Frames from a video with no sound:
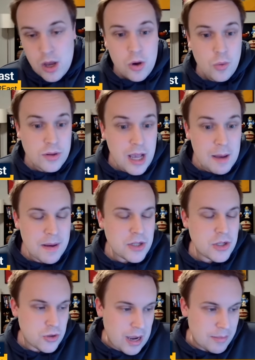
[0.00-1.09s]
We'll talk
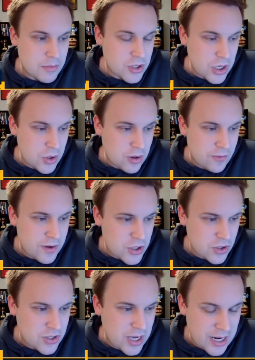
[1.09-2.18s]
Pacers Raptors and do an official
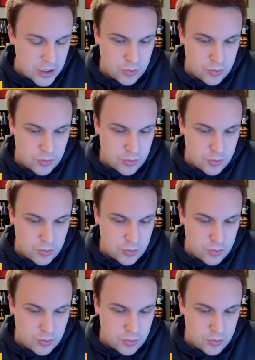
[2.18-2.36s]
standings